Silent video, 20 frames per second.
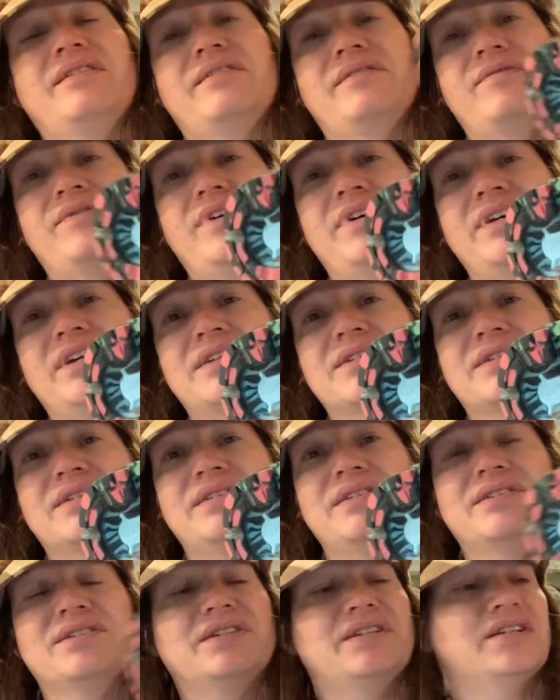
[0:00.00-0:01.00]
Very nice
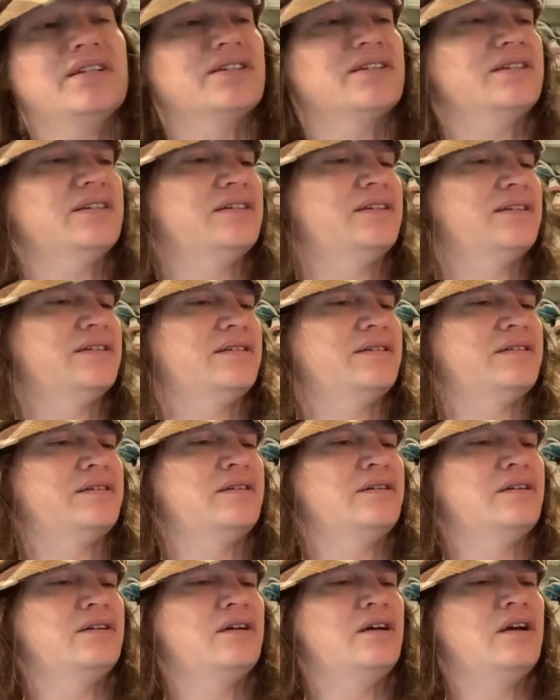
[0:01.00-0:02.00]
condition, actually.
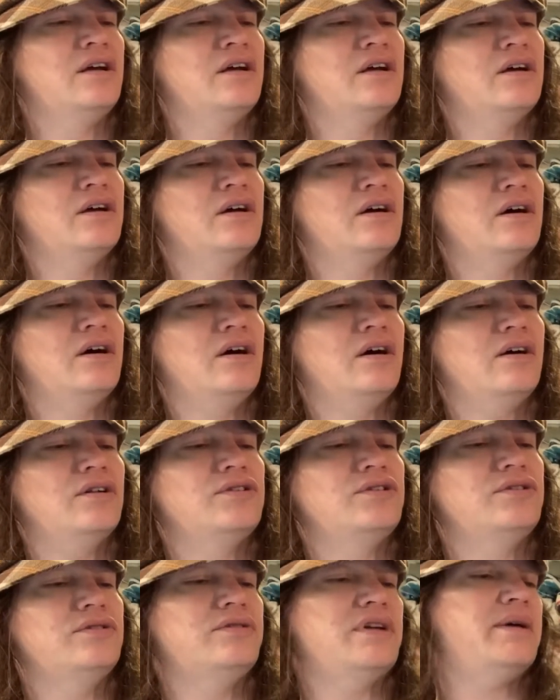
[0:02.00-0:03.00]
Oh,
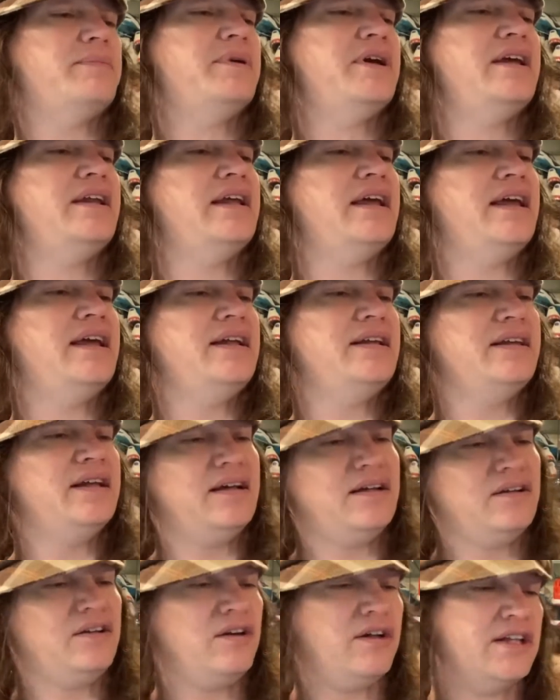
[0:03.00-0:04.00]
dude, I paid
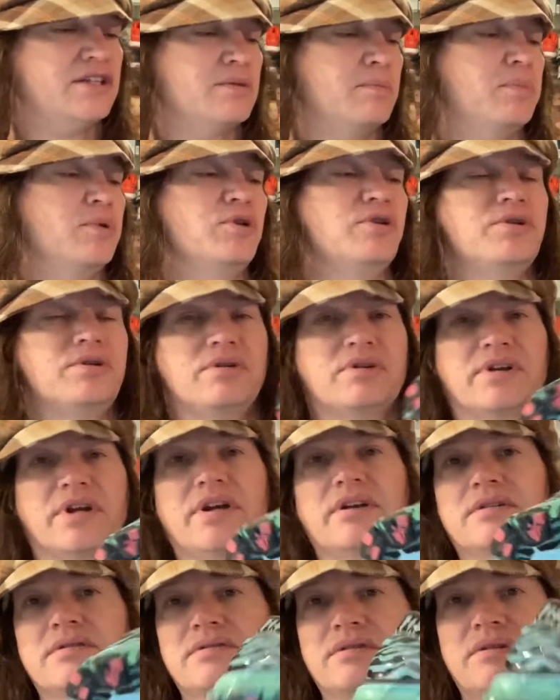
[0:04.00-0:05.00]
$8. No, that's a blue.
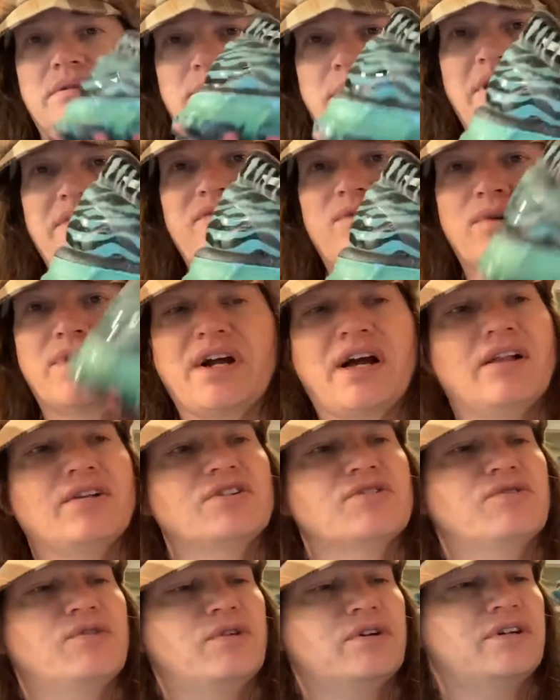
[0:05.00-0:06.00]
Okay, so I paid
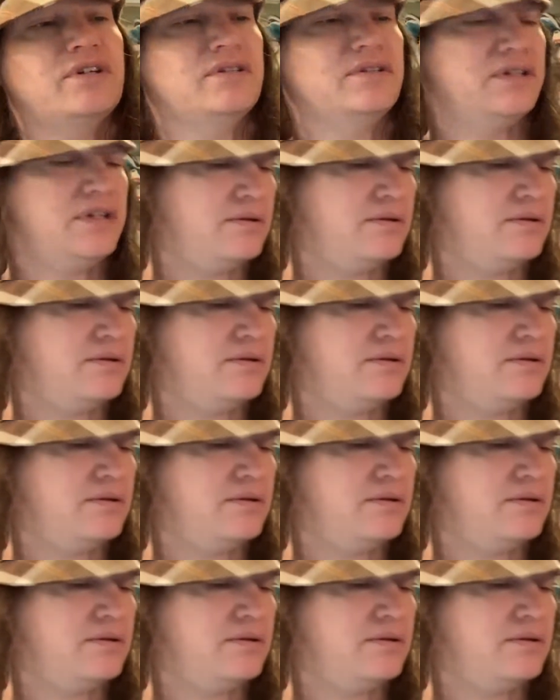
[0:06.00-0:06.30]
$4 for it.